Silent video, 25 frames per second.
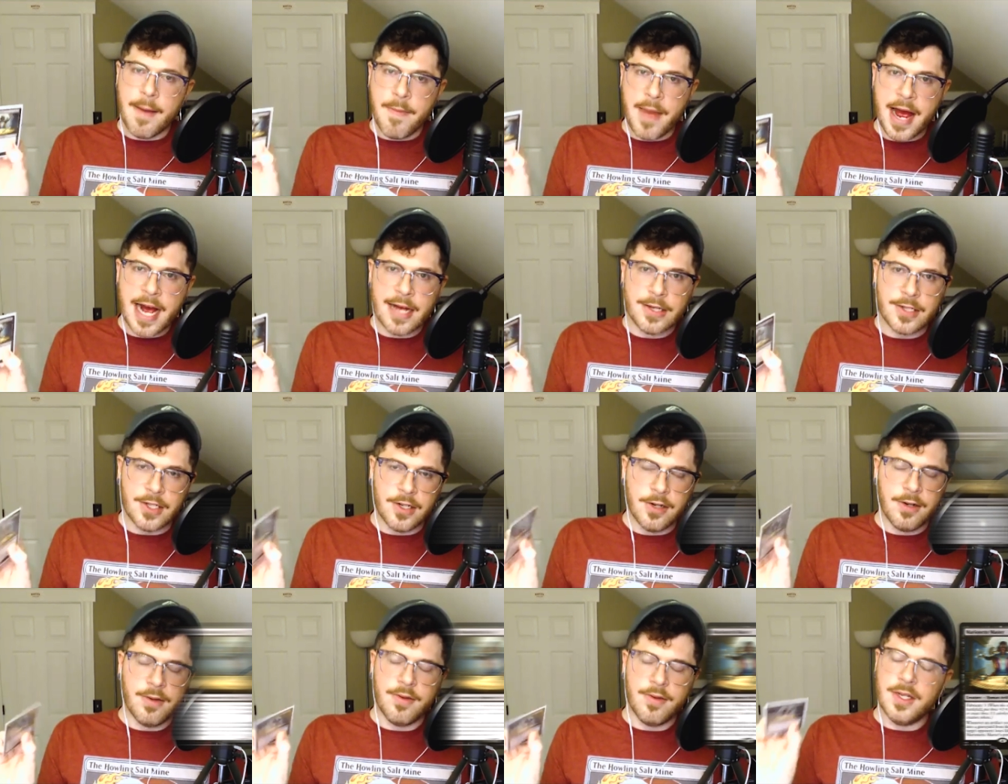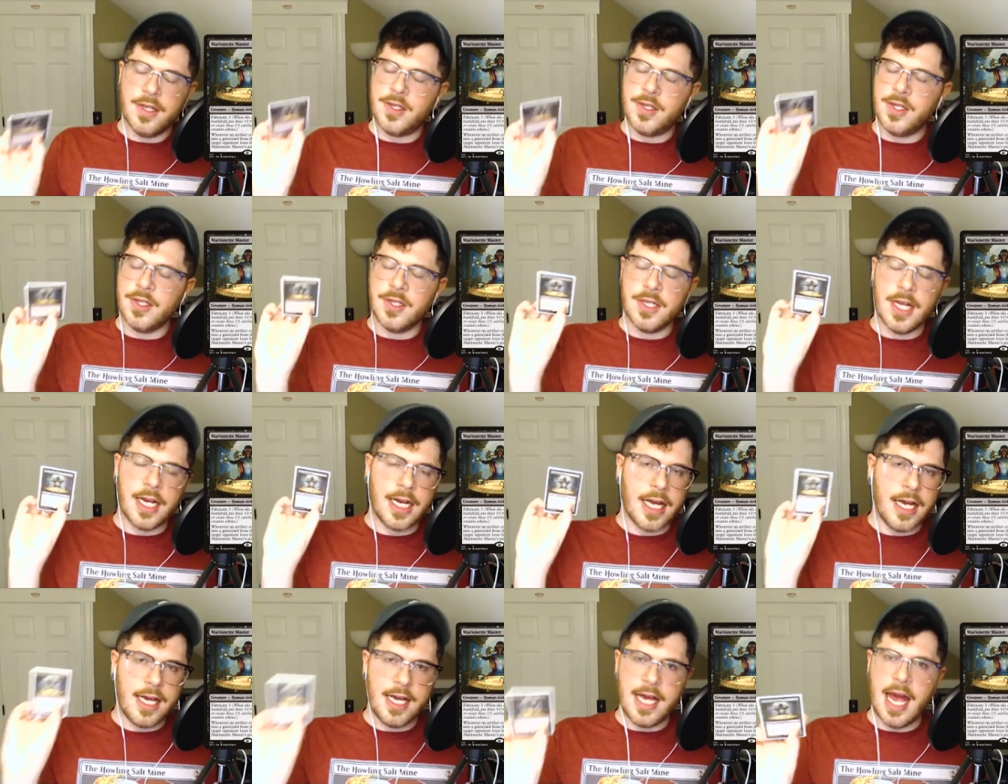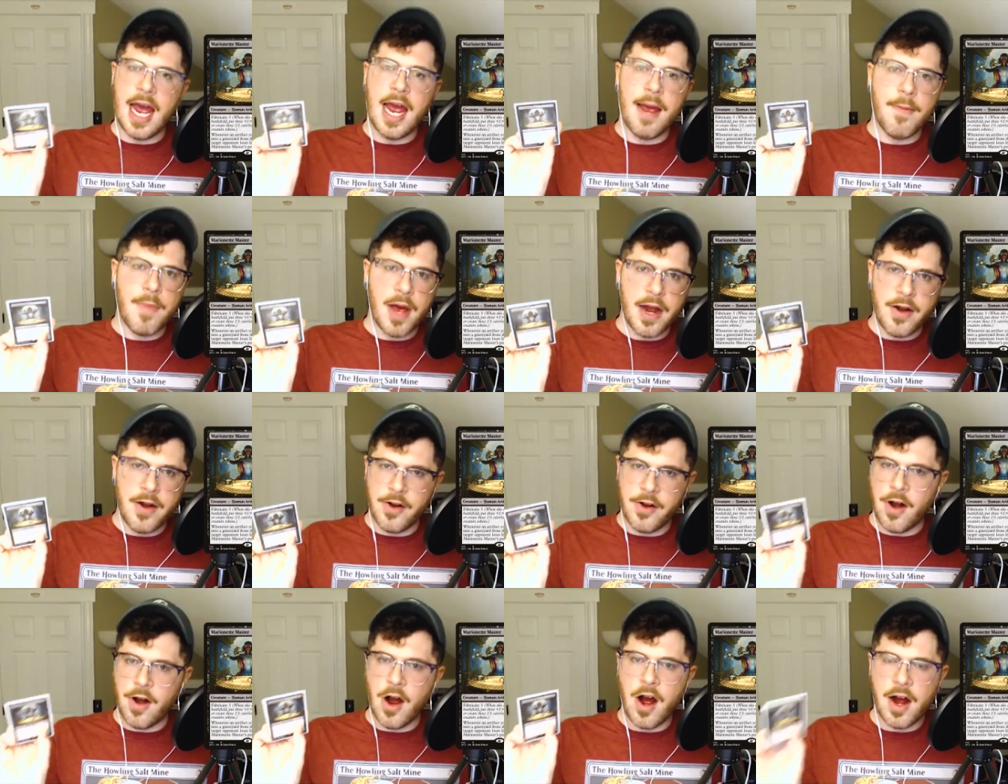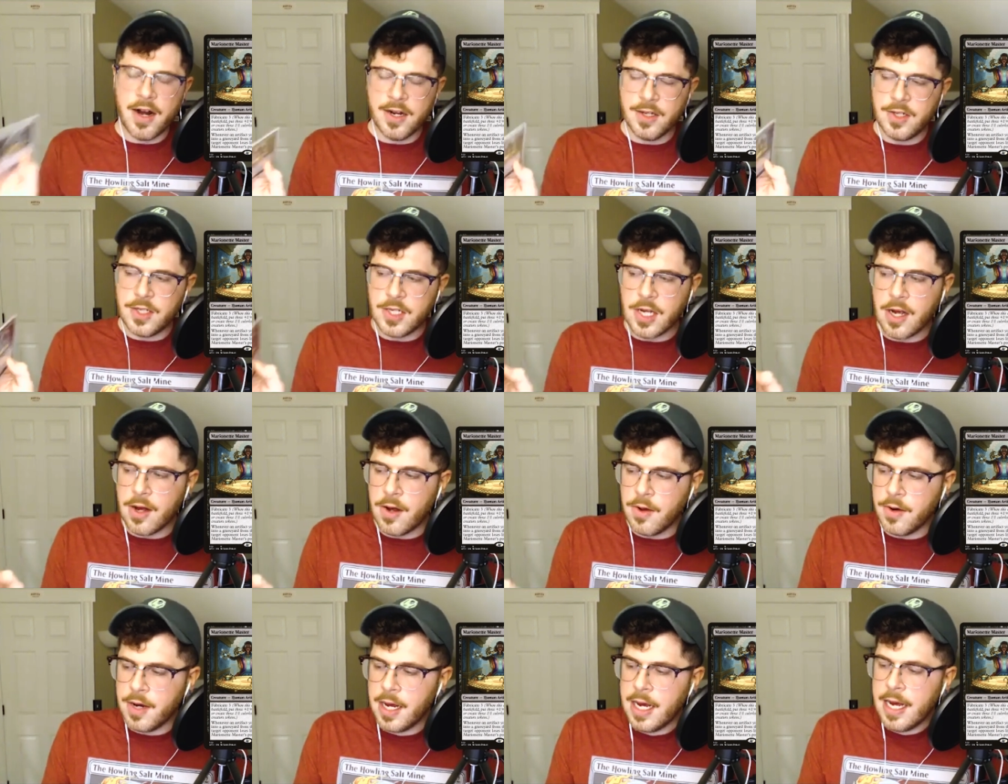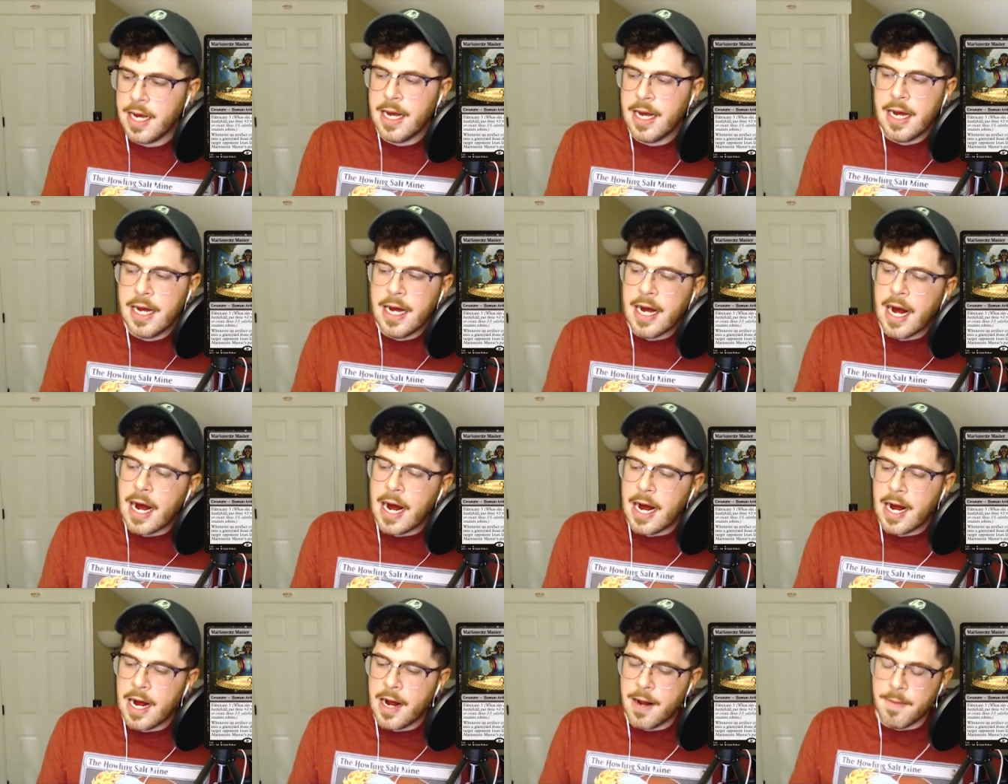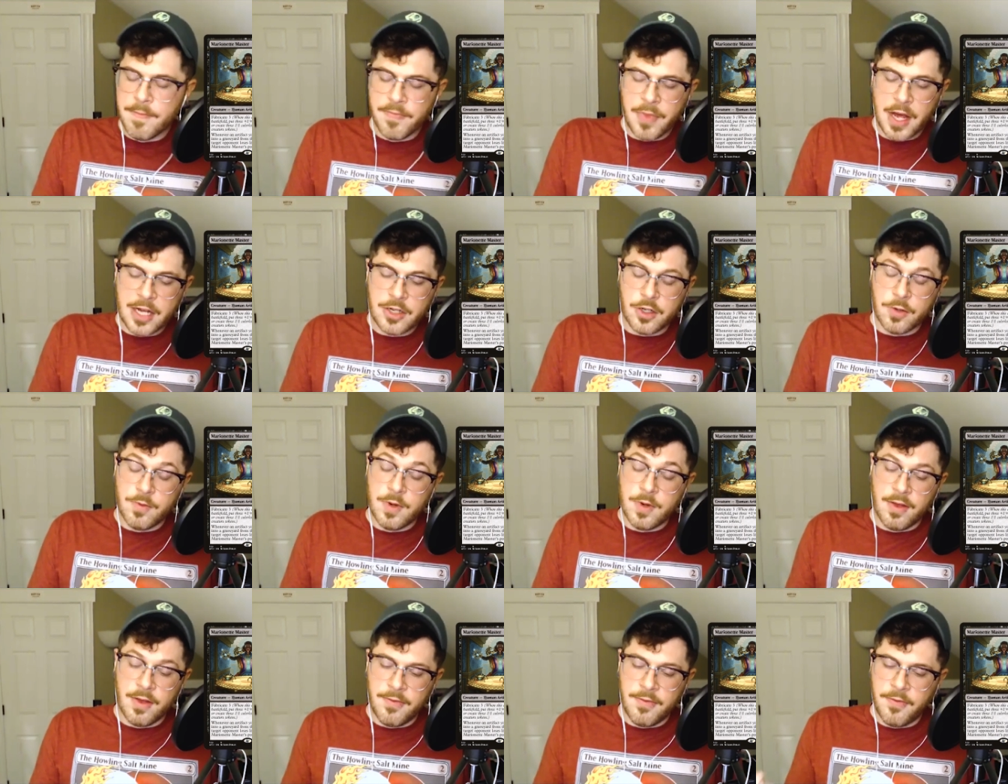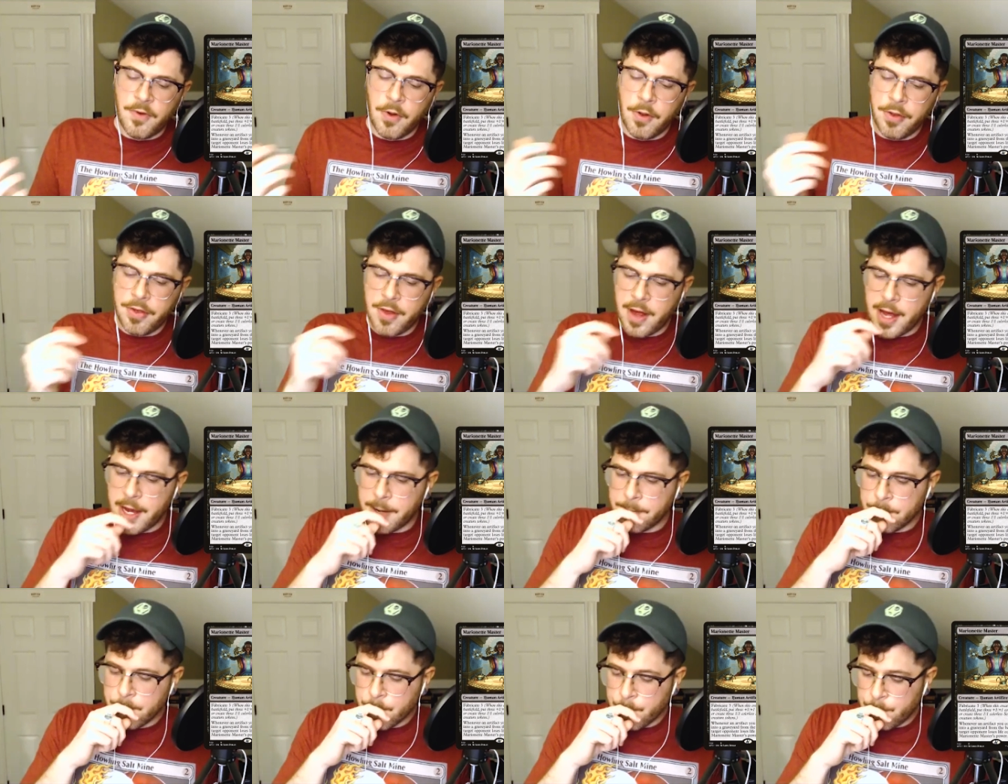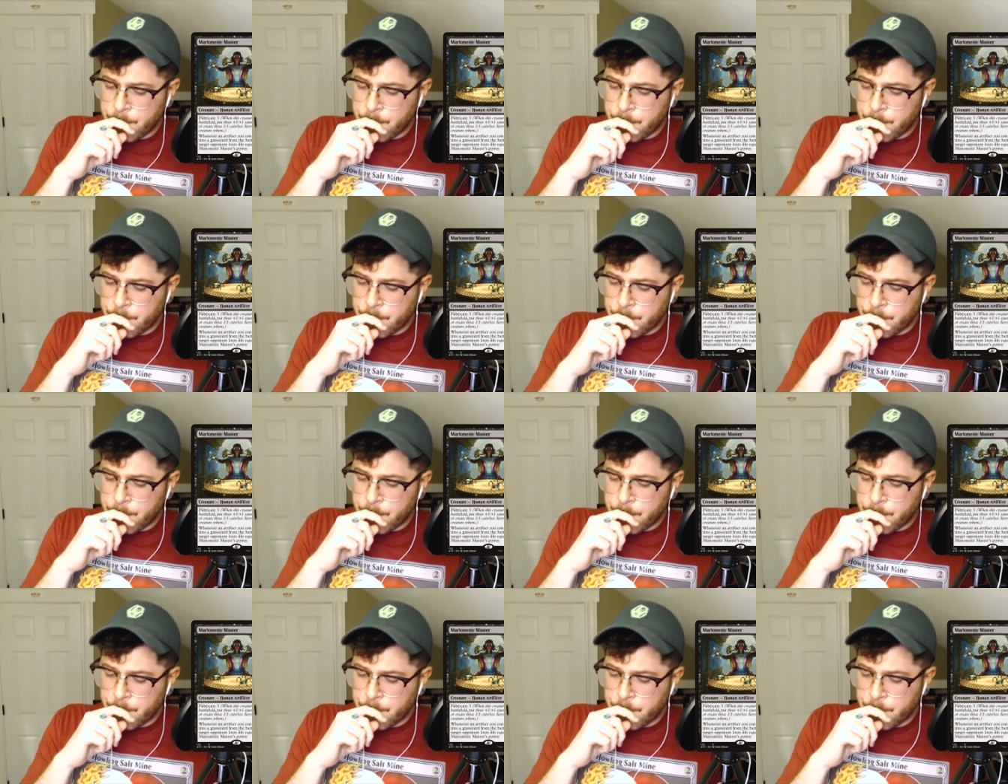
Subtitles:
Master. This is like a game ender on its own. I should read the full thing.